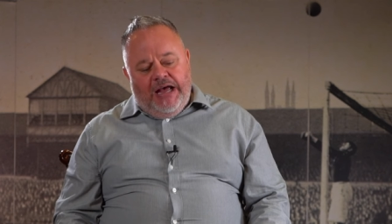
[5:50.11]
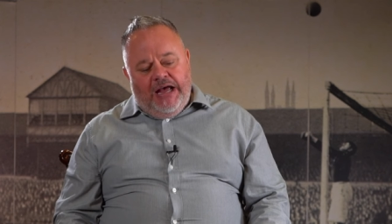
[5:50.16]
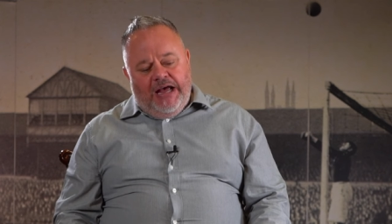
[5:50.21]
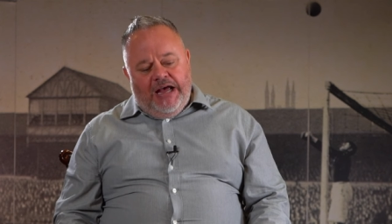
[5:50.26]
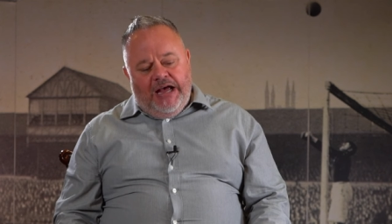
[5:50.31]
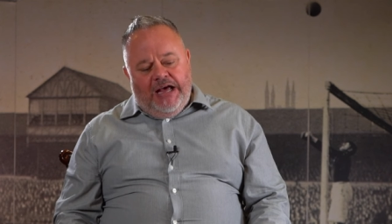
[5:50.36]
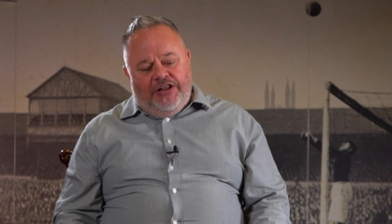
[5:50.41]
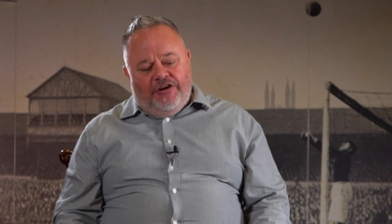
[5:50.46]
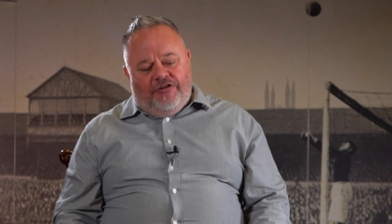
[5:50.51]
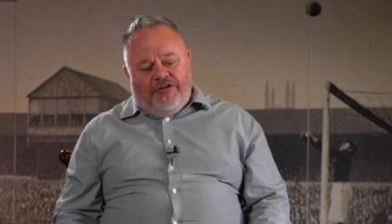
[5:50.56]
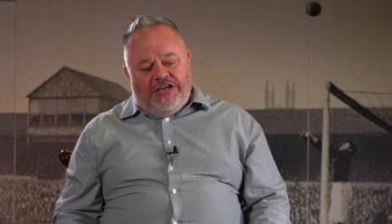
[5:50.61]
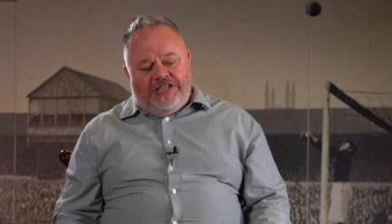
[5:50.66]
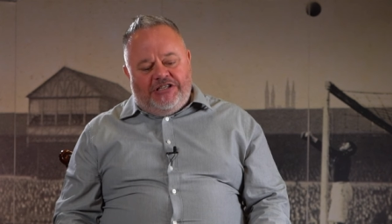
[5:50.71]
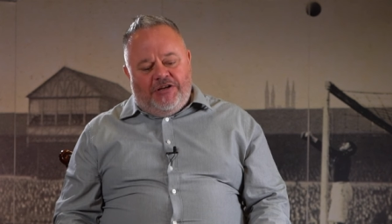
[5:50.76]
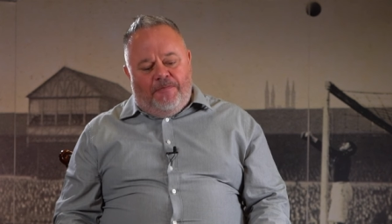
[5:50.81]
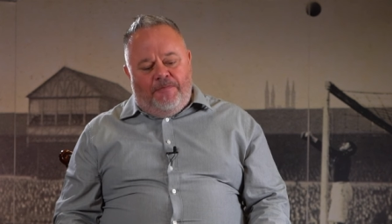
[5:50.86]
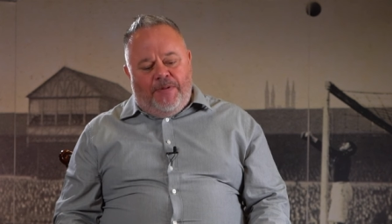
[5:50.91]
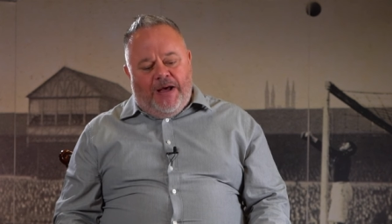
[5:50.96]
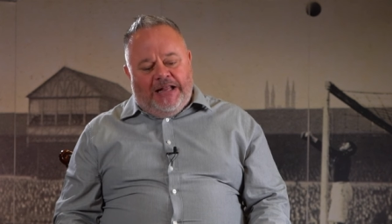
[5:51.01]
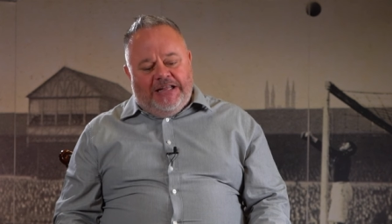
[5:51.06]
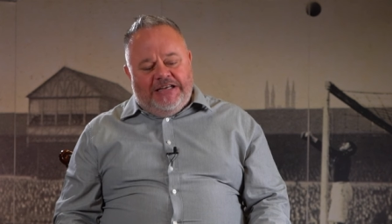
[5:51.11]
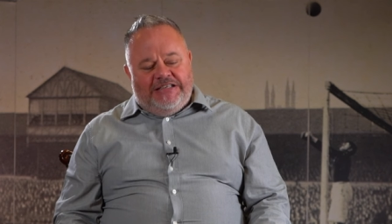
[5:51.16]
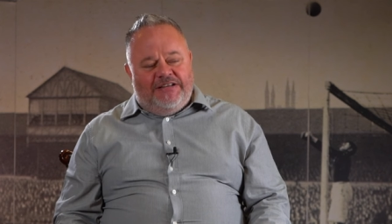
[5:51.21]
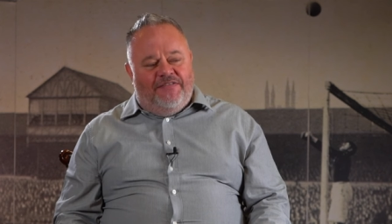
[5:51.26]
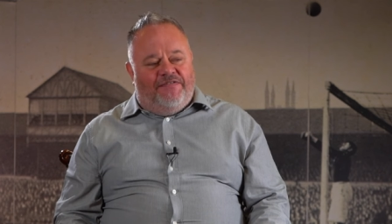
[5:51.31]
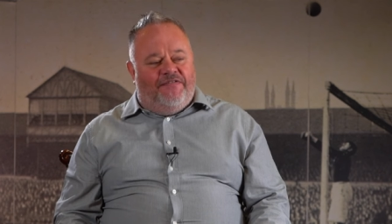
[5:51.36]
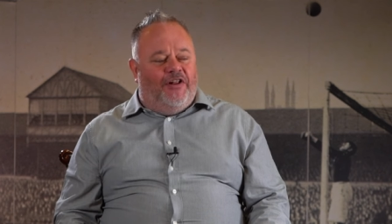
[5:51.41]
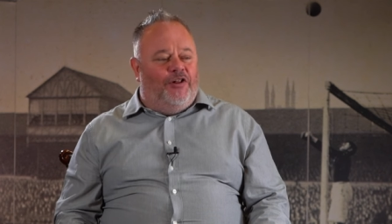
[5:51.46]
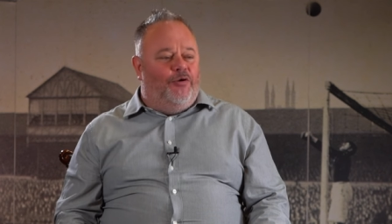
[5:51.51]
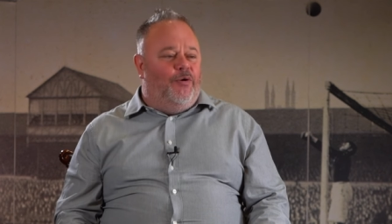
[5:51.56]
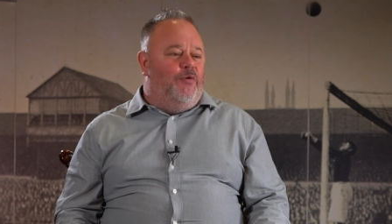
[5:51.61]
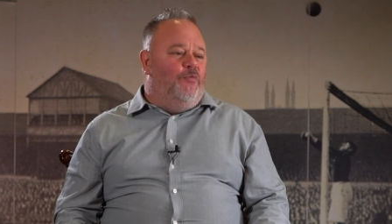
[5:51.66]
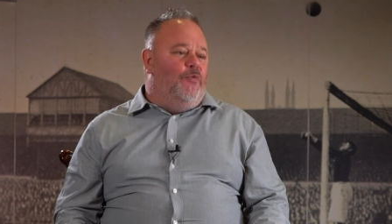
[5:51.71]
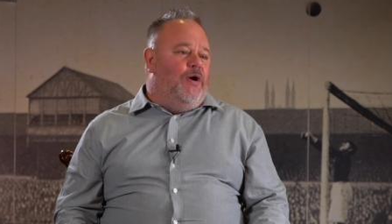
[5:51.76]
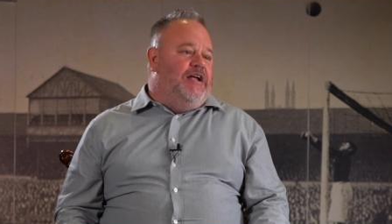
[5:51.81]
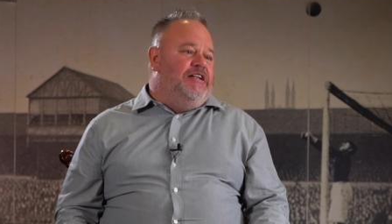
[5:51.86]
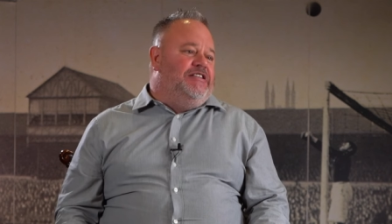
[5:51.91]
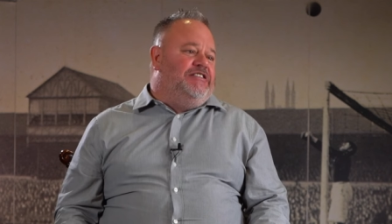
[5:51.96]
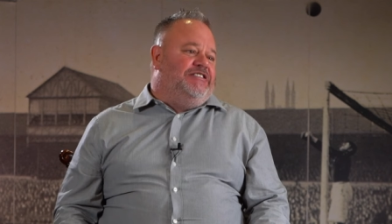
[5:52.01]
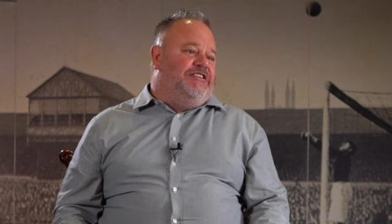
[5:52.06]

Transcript: uh, the Crystal Palace the following week